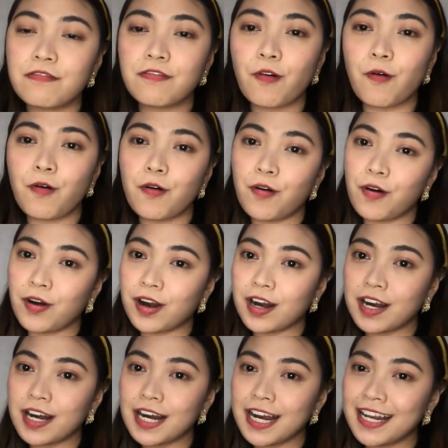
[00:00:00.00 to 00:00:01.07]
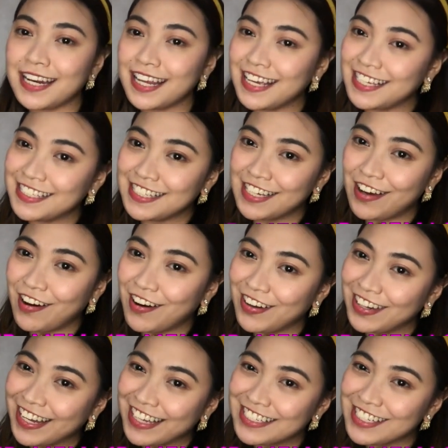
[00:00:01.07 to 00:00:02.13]
for an easy
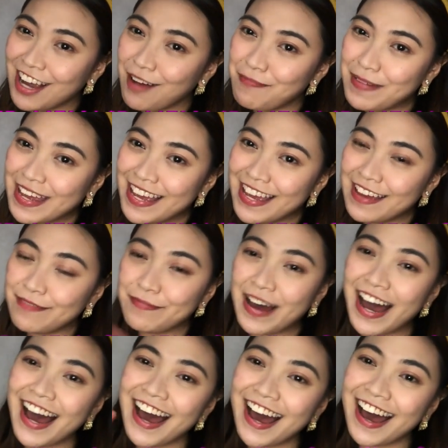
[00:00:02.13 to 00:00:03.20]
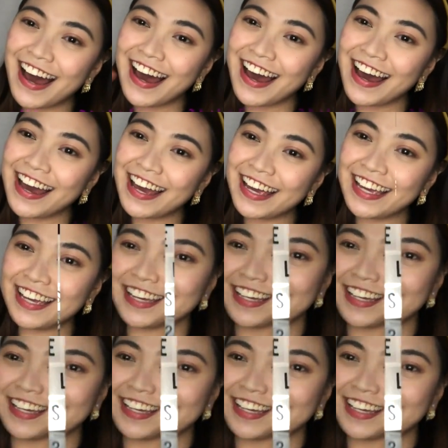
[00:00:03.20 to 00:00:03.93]
online shopping. Bye!